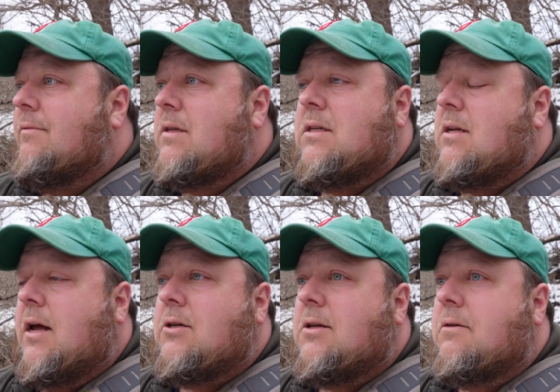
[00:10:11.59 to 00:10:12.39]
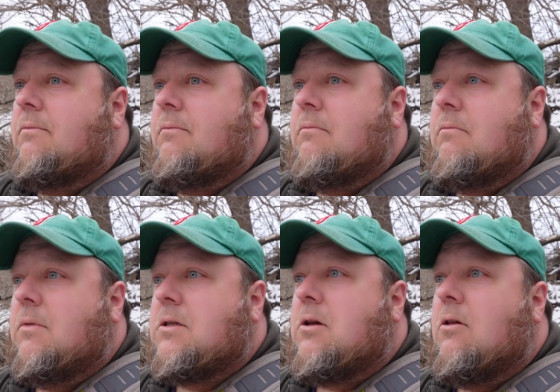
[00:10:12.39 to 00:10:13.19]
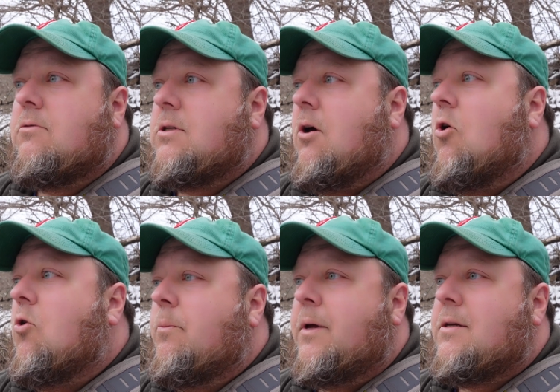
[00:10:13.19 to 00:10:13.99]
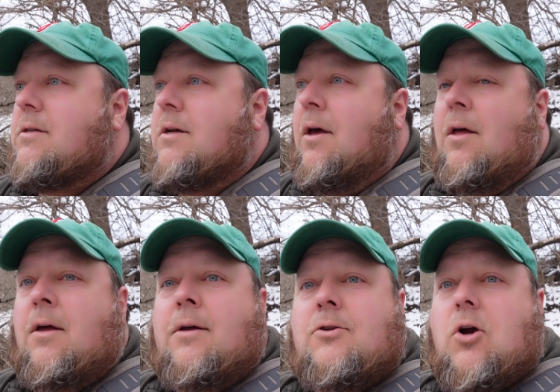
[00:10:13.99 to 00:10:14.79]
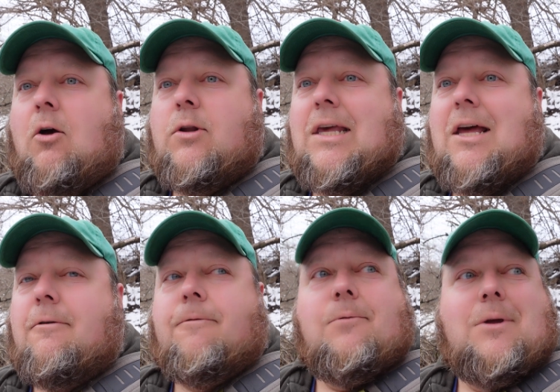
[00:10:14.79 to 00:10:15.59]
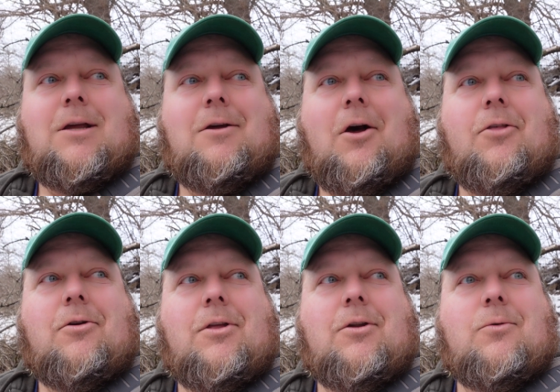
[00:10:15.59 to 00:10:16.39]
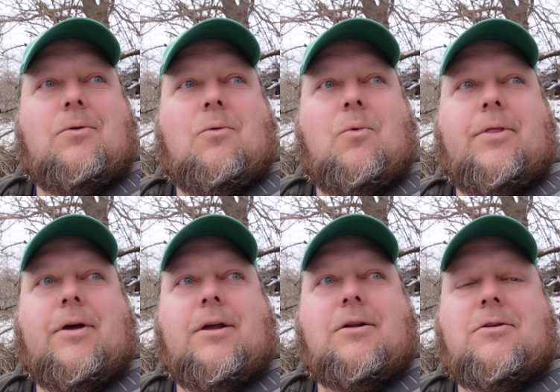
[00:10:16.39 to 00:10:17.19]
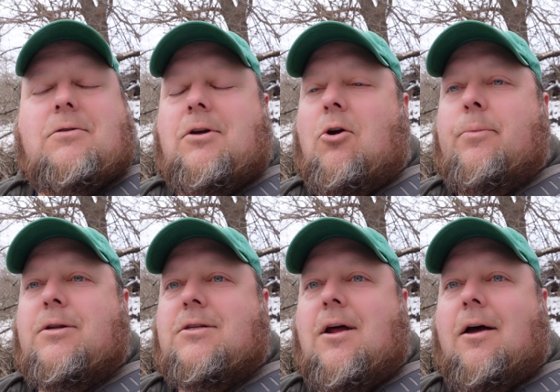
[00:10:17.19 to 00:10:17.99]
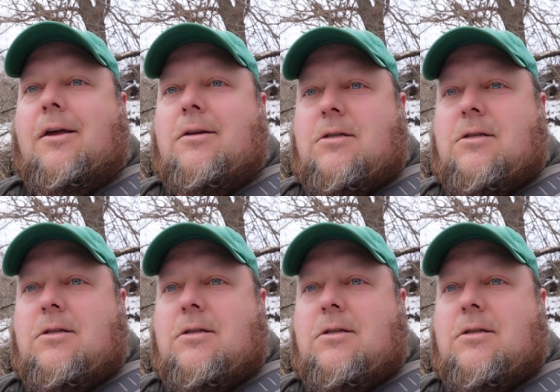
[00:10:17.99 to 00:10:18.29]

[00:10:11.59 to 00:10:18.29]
This is actually as close to home as trout get for me, other than when they do the urban stocking.